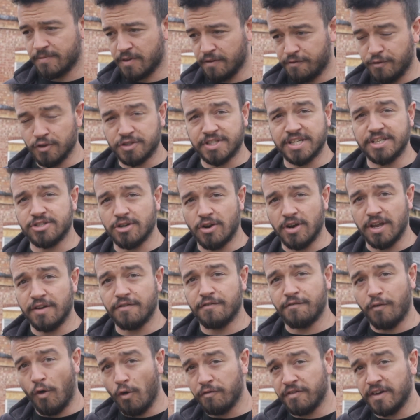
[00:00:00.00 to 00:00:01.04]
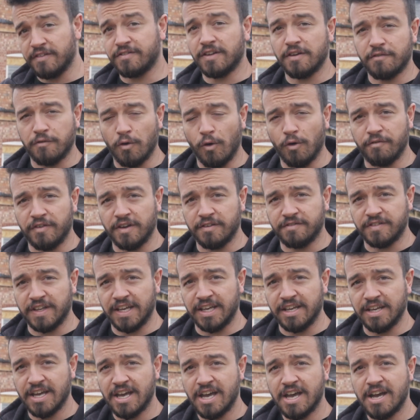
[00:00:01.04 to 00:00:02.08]
The footing's only
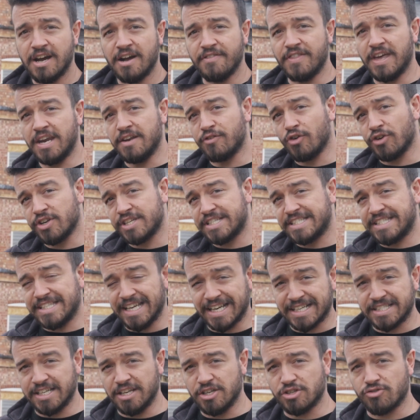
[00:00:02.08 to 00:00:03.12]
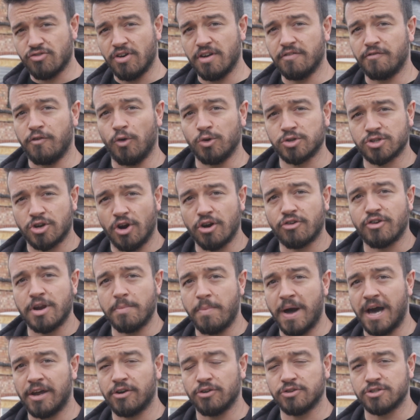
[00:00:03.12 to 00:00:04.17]
450, and then you've got a 6-inch reinforced
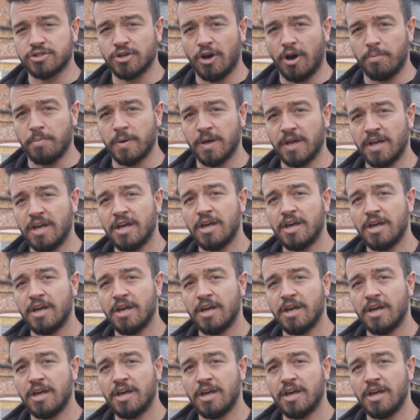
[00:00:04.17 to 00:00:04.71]
concrete pad on top.